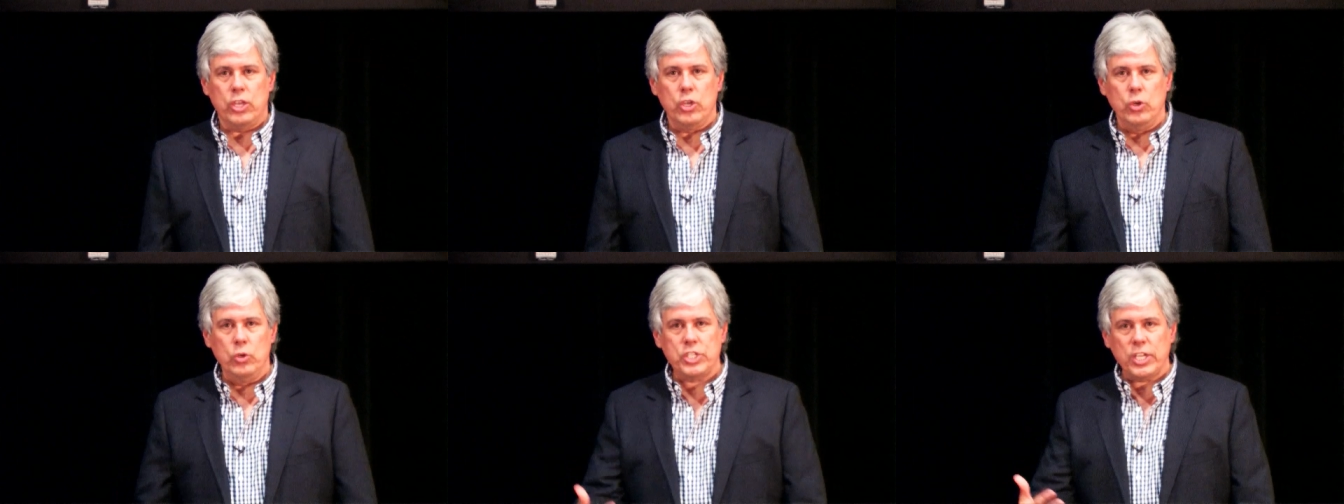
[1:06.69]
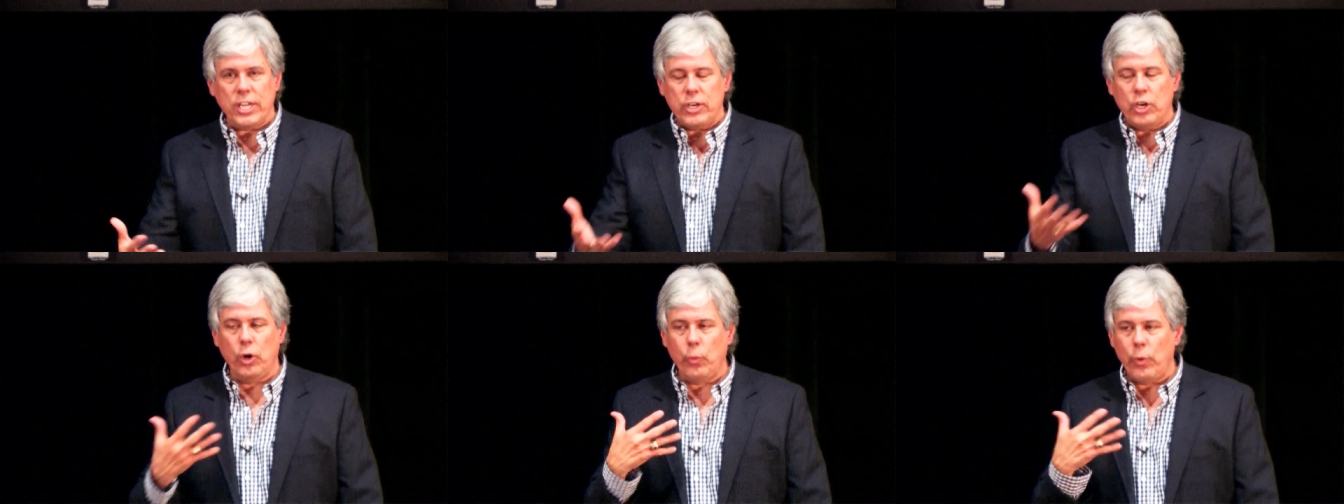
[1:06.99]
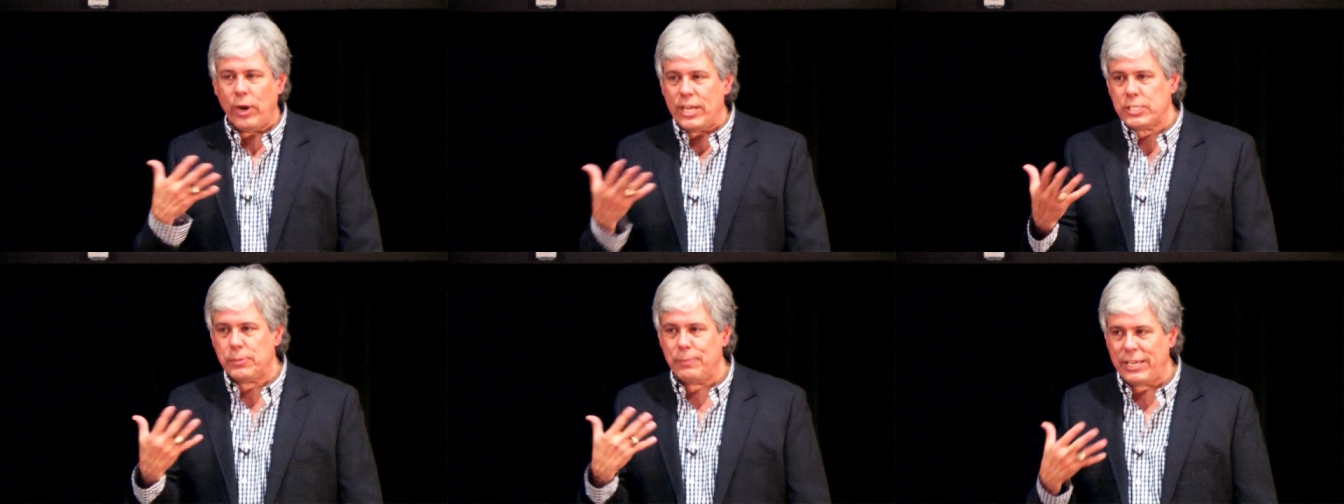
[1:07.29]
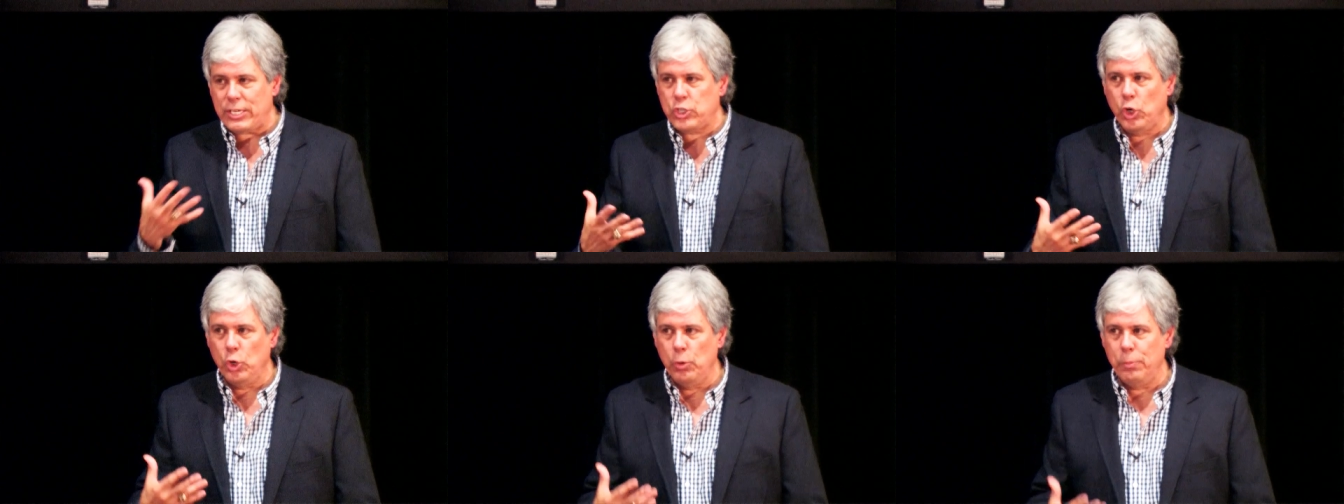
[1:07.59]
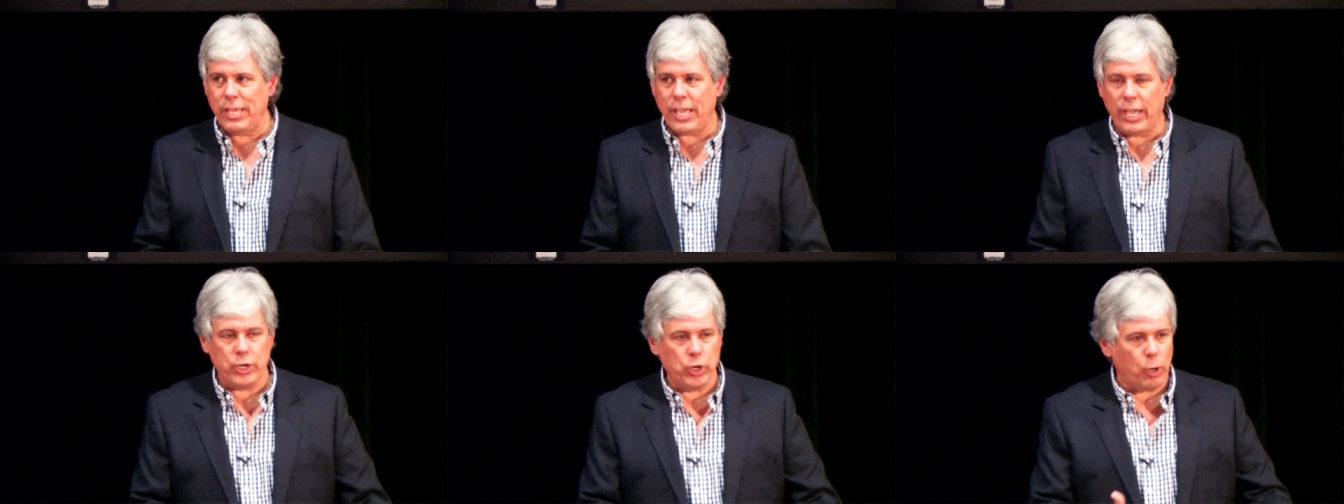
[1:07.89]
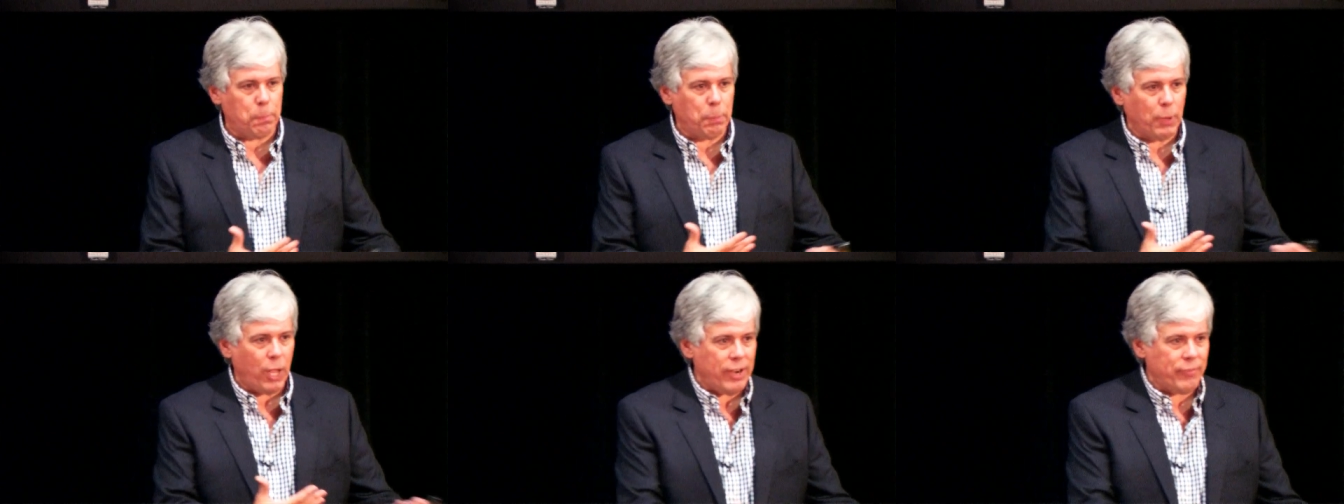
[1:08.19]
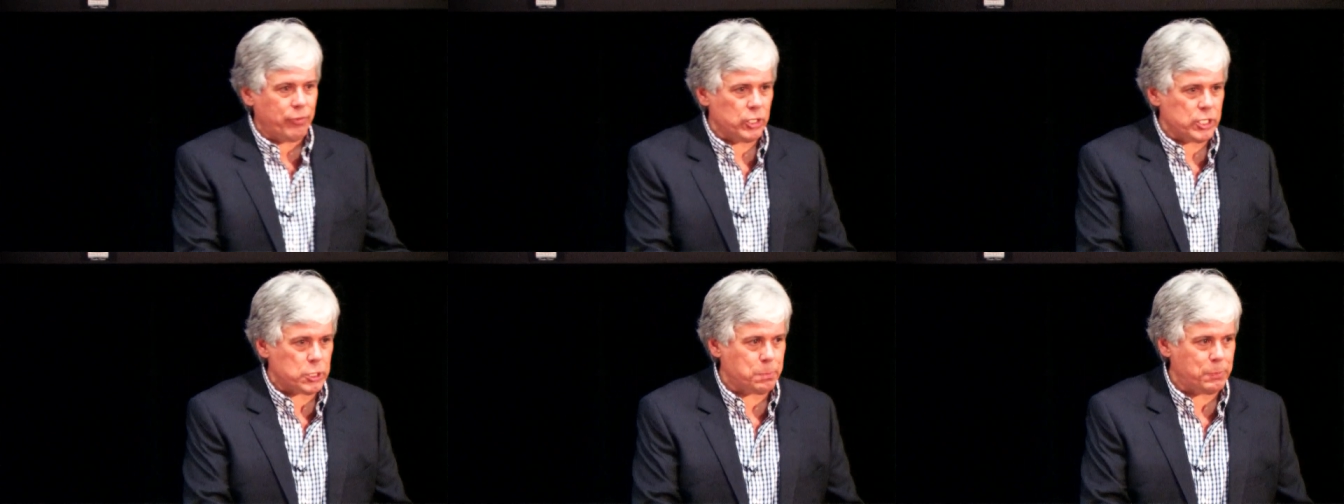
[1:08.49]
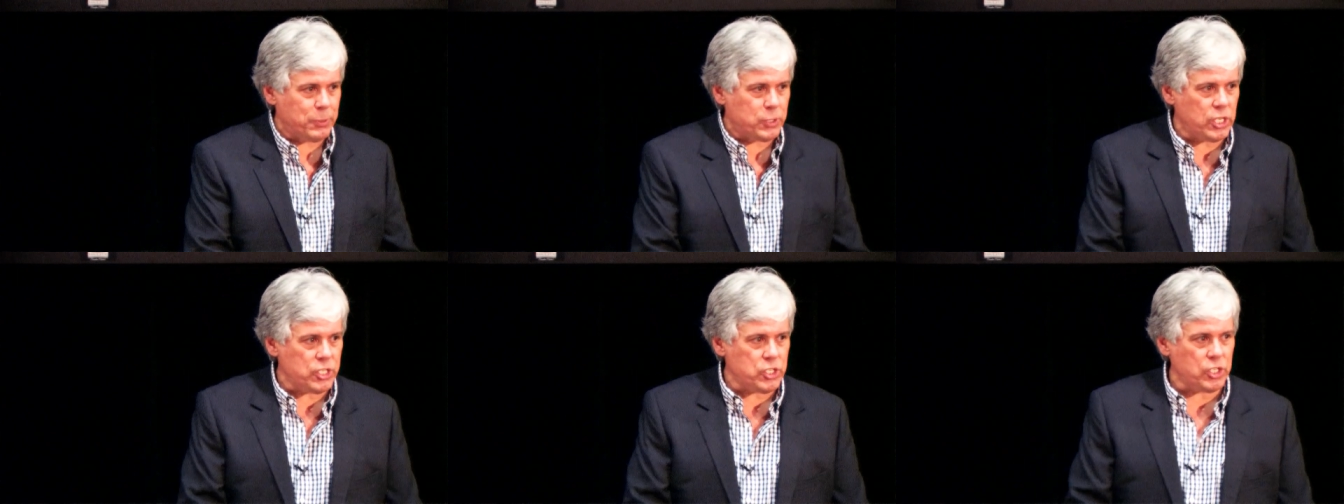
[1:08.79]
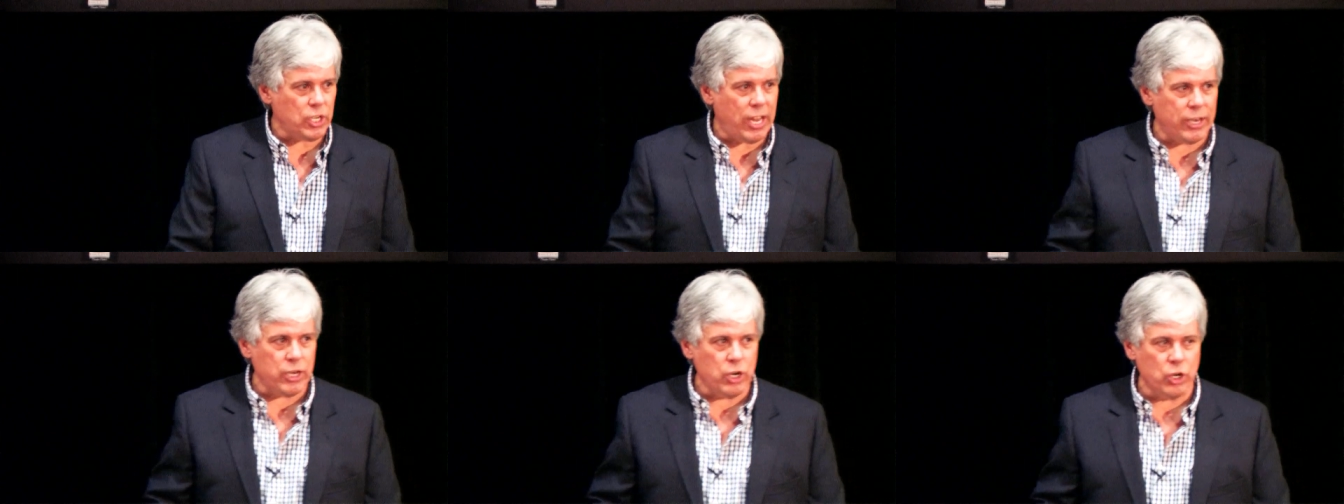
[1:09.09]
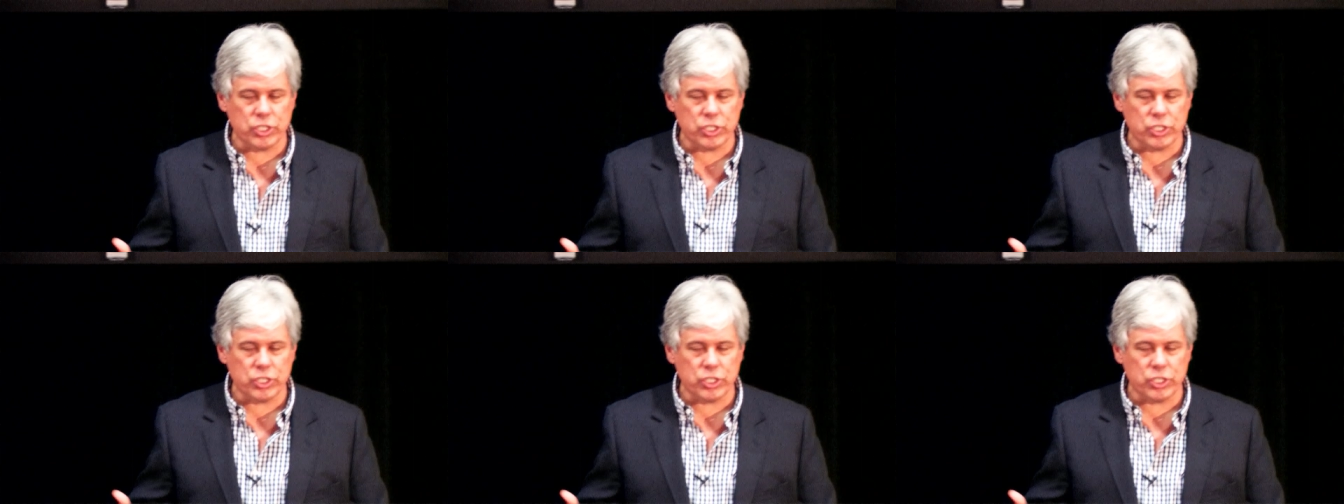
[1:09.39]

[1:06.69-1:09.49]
you sent your resume to me and you're applying for this position and you're